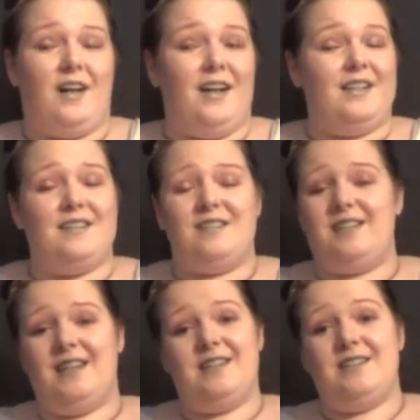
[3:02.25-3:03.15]
and
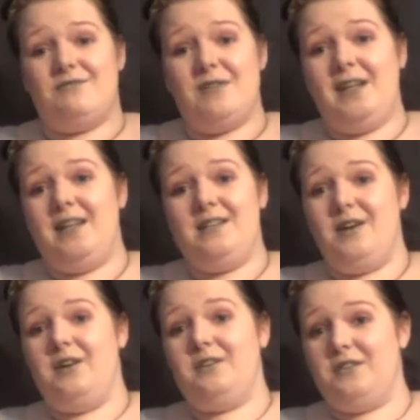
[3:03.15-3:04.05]
it's really
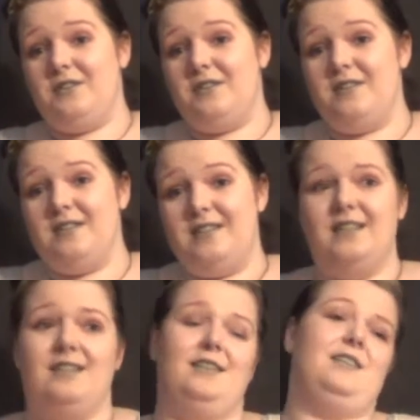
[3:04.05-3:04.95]
not good.
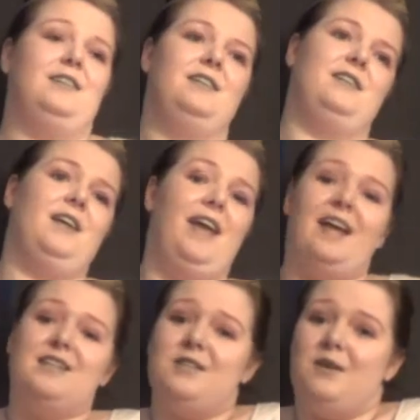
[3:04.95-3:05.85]

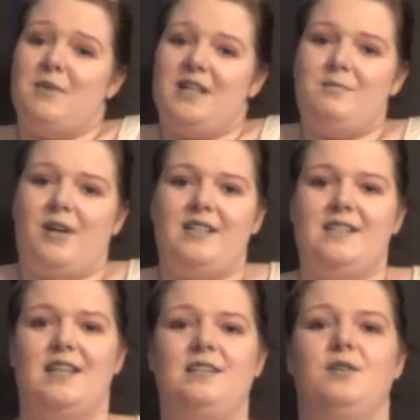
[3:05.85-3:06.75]
It's not best
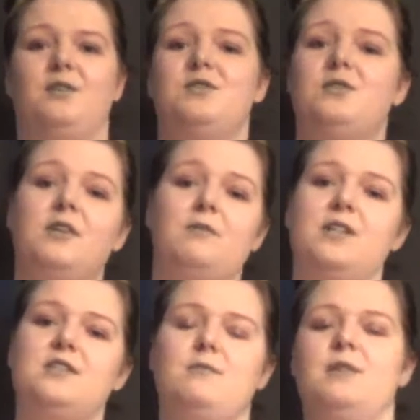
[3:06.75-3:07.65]
practice at all. So you
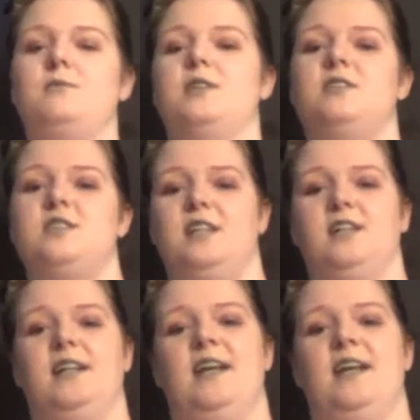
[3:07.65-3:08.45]
want something with coutil in